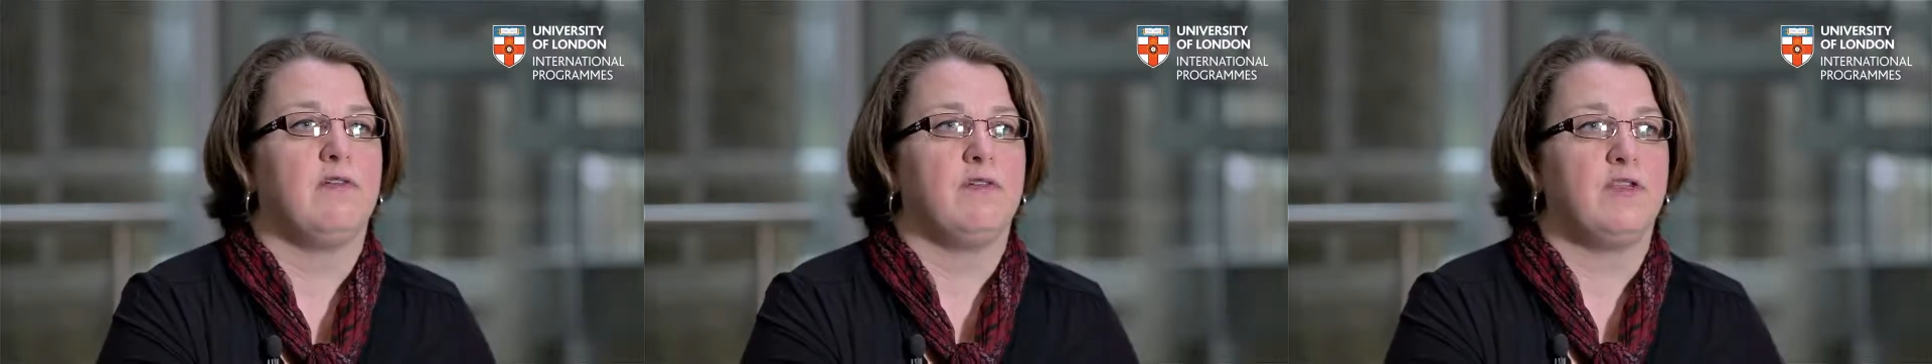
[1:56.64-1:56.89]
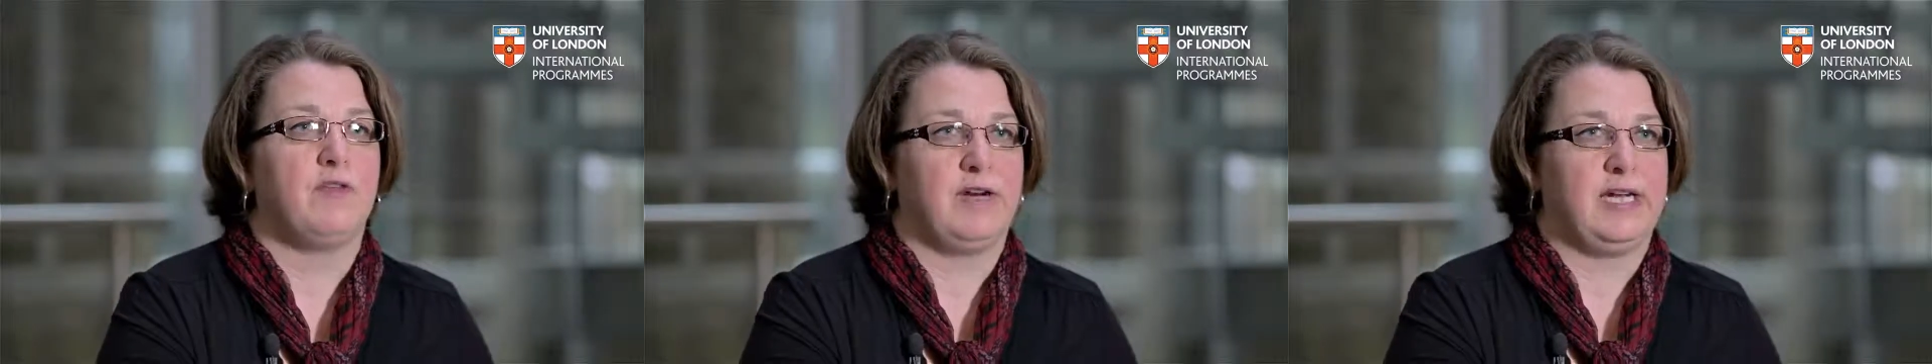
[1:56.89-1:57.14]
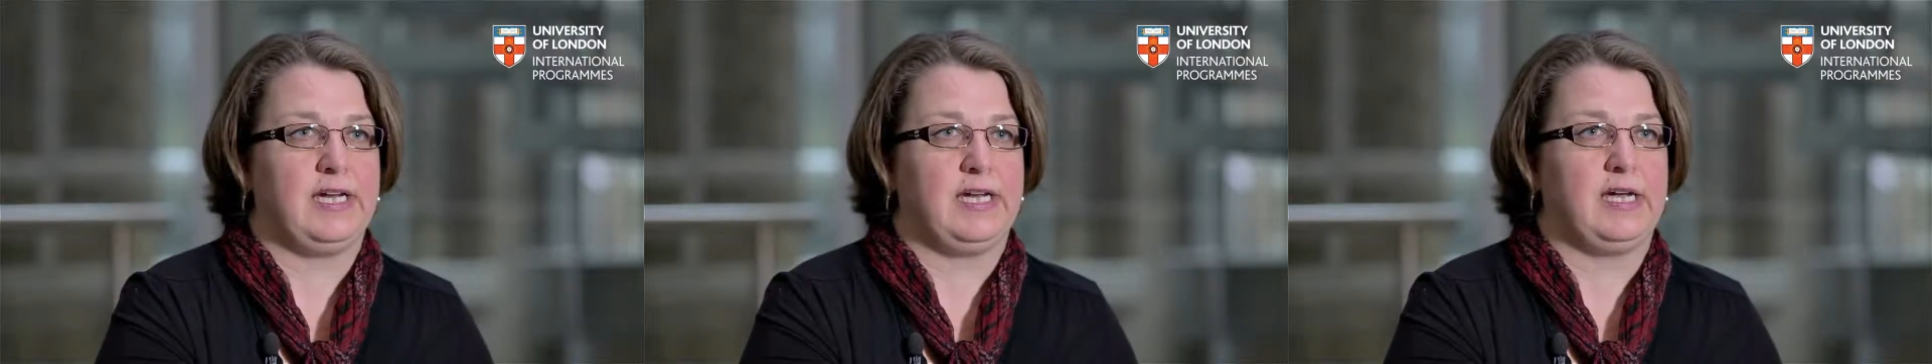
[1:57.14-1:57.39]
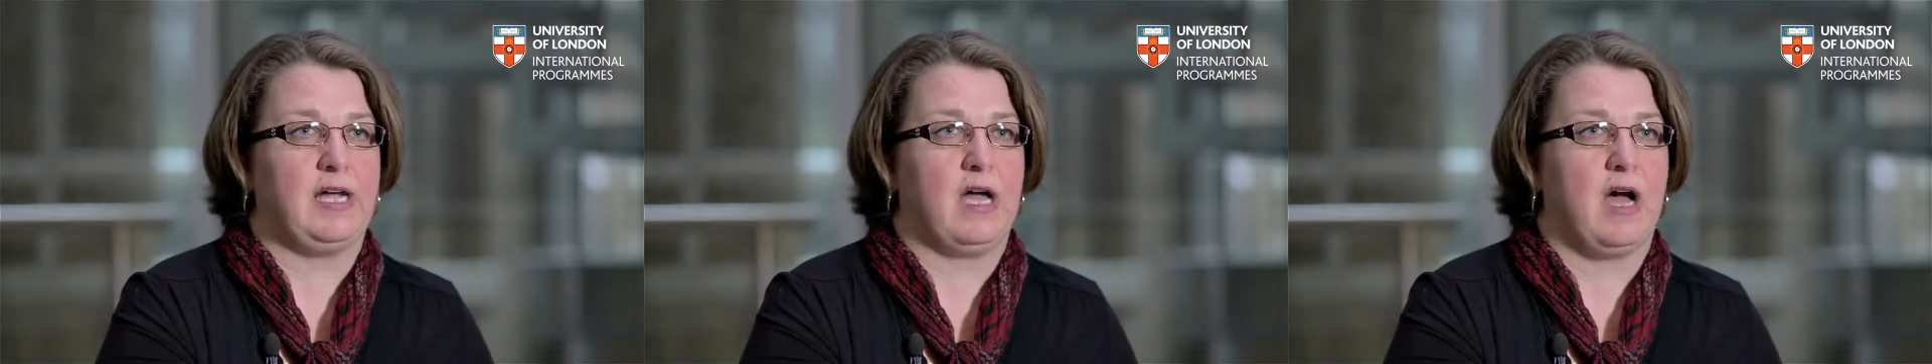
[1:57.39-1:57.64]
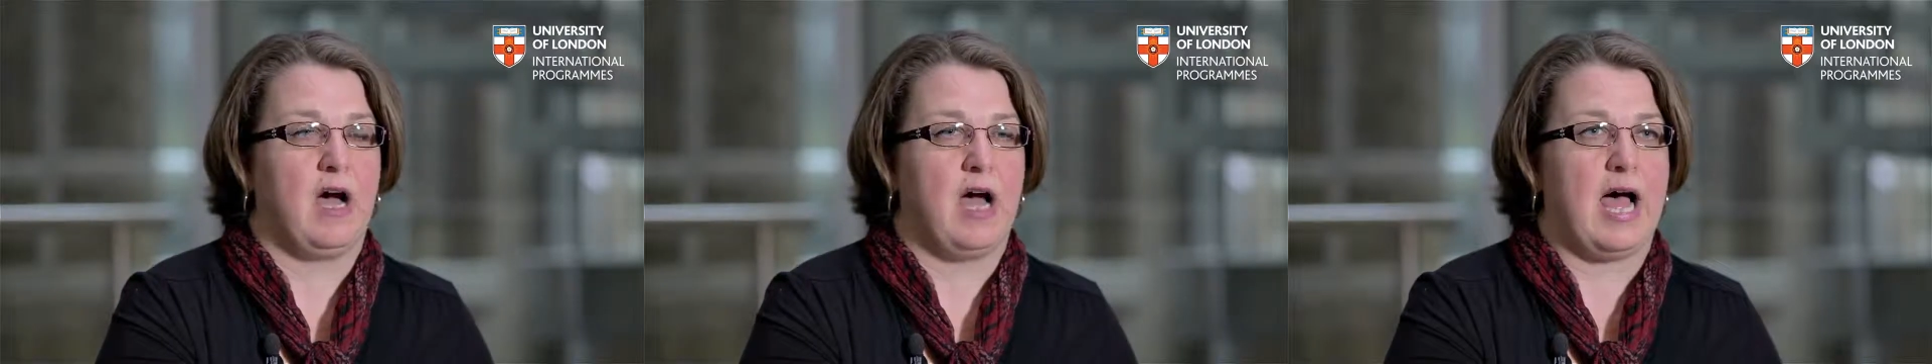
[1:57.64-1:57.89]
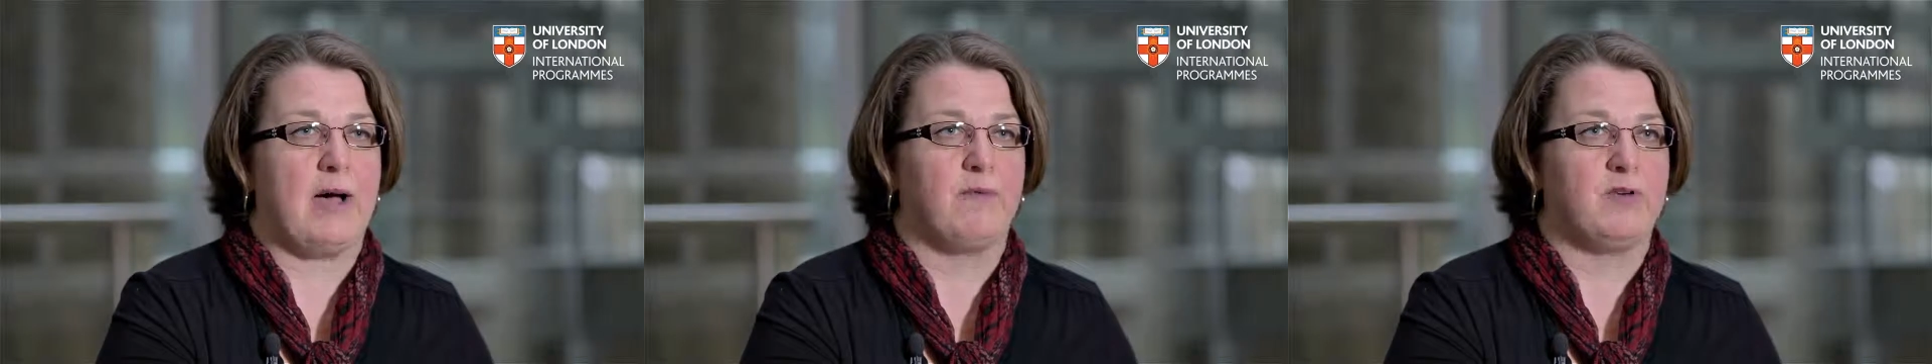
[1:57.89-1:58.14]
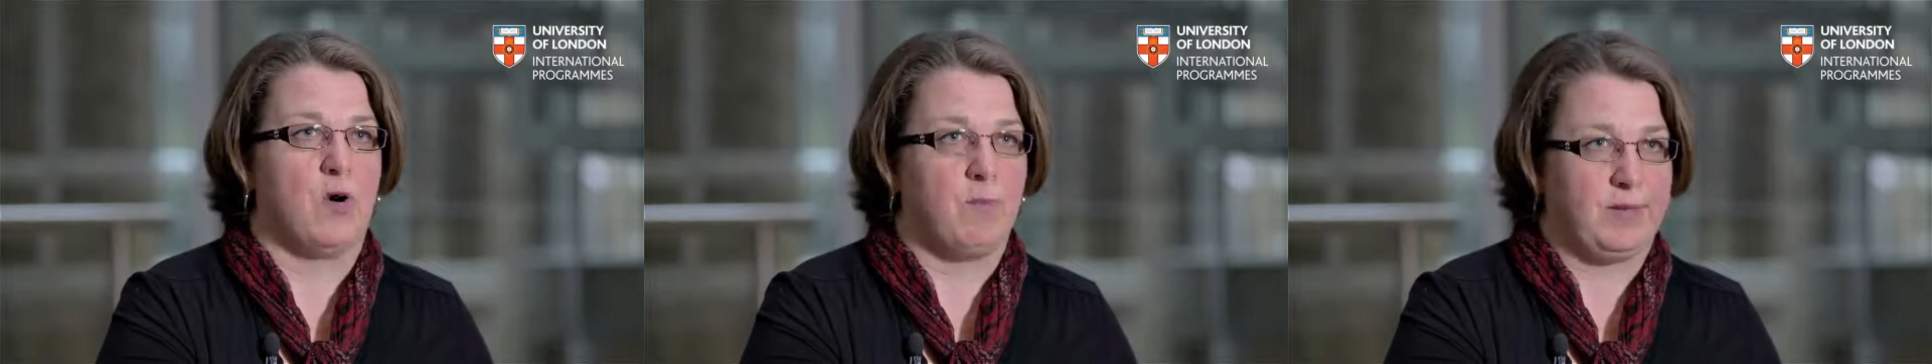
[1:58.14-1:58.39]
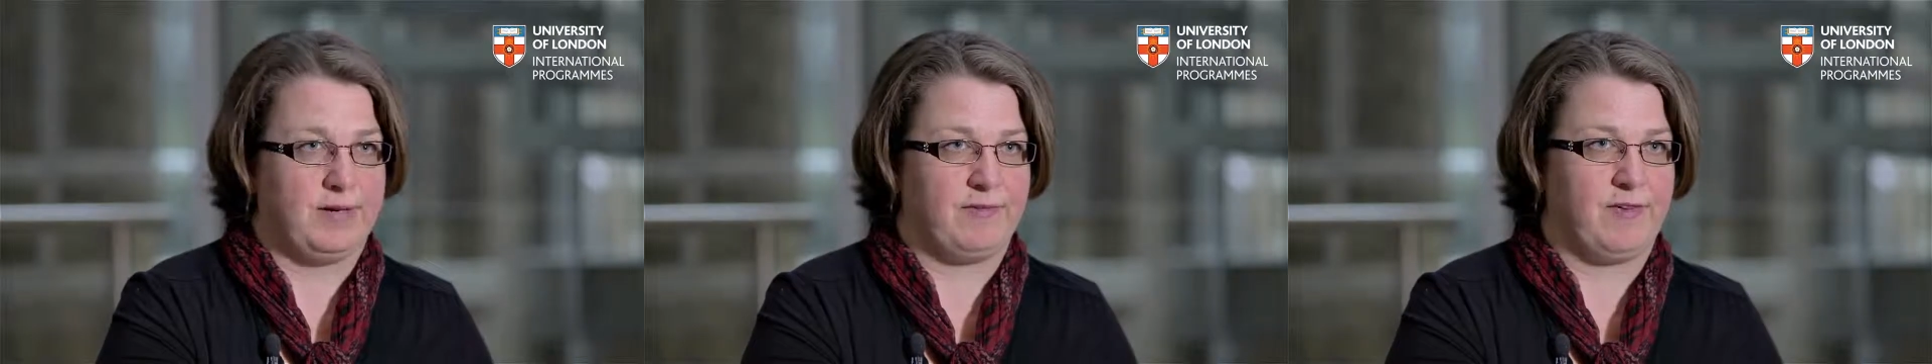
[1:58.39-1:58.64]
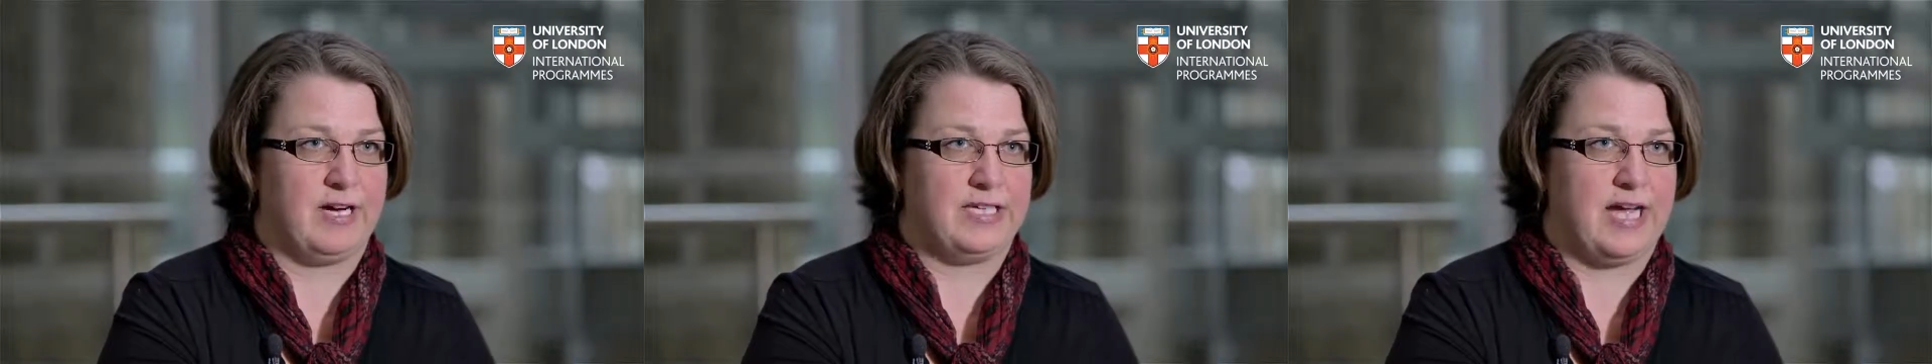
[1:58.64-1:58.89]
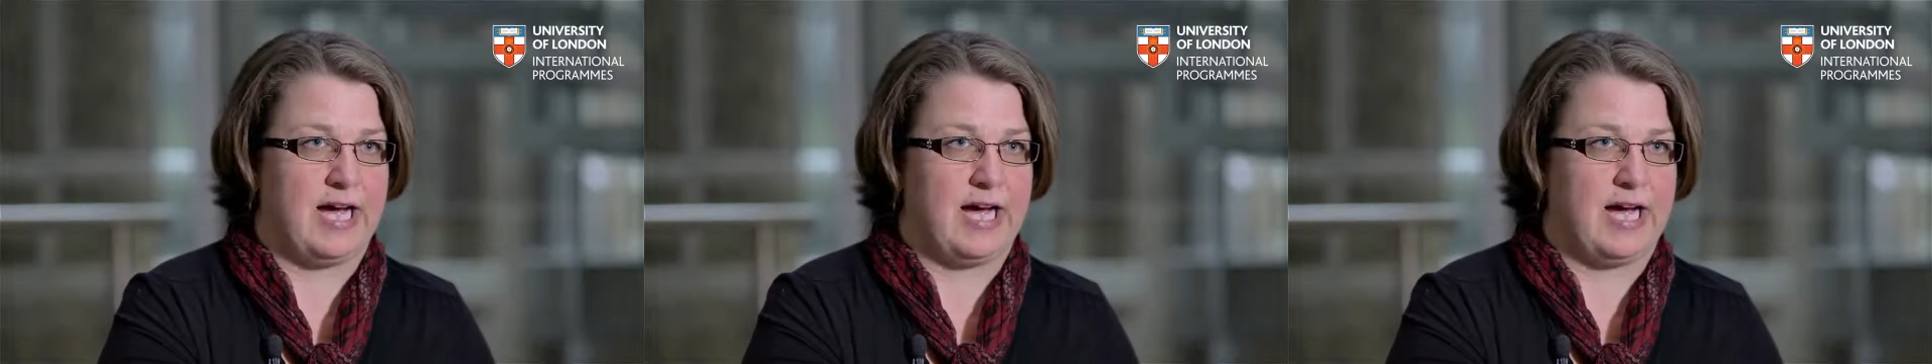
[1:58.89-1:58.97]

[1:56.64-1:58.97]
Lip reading: Three, don't be afraid to